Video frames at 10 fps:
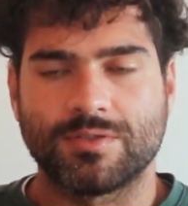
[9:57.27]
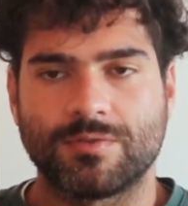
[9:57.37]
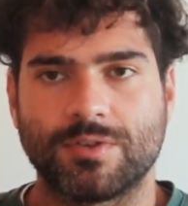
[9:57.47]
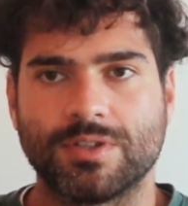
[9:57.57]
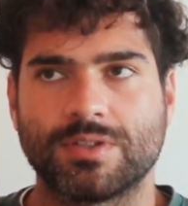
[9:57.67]

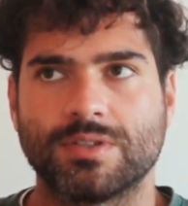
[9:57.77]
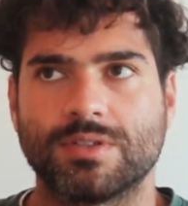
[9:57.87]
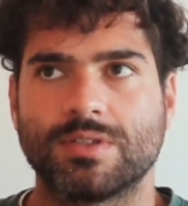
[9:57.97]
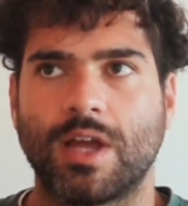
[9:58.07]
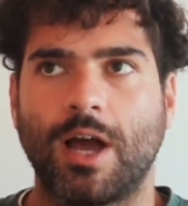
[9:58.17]
For
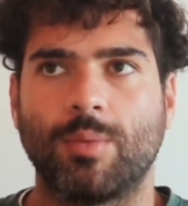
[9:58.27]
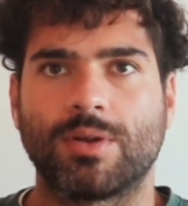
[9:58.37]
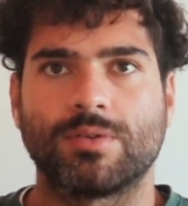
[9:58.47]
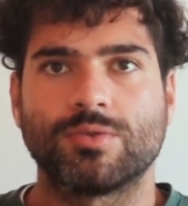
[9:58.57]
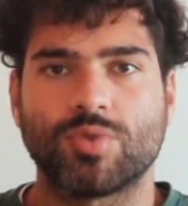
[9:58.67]
instance, I
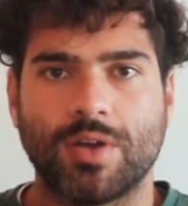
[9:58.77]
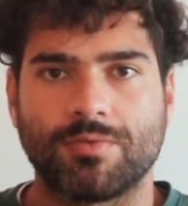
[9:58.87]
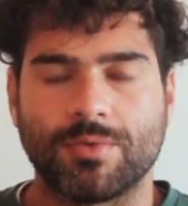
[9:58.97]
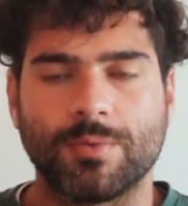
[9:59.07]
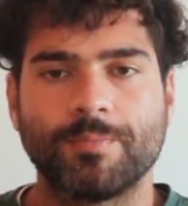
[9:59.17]
wanted to
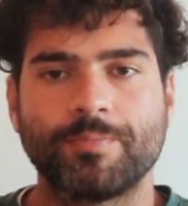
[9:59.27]
travel.